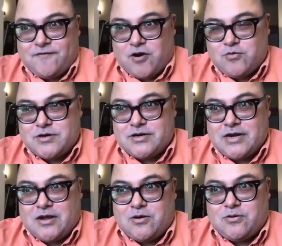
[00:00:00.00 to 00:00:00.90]
forward
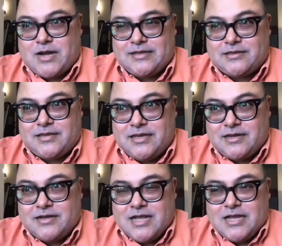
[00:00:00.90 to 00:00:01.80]
now, I think
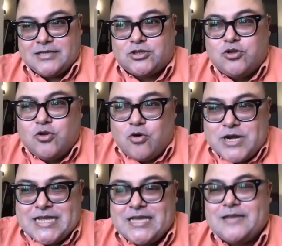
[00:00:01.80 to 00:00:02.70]

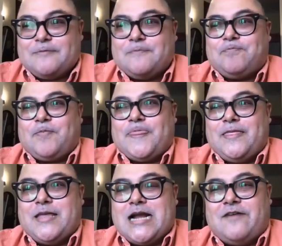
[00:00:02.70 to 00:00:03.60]
slowly
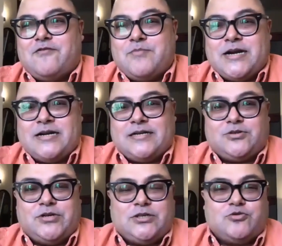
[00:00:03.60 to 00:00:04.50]
the government is
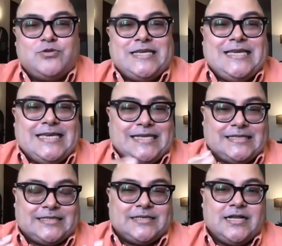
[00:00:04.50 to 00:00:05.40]
going to
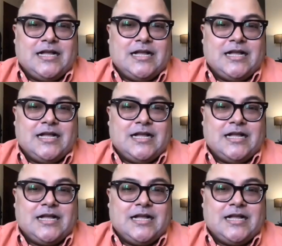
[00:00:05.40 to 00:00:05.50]
ease